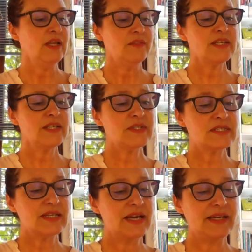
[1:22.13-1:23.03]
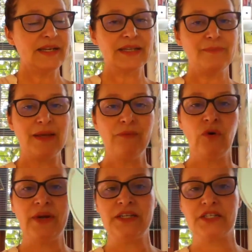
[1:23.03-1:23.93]
This one's slightly a little bit
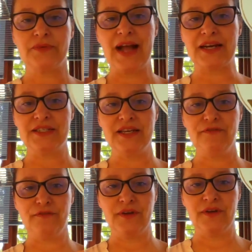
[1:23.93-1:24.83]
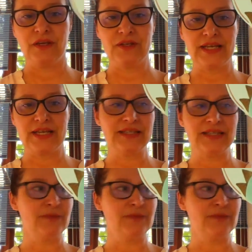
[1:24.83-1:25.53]
more interactive because it has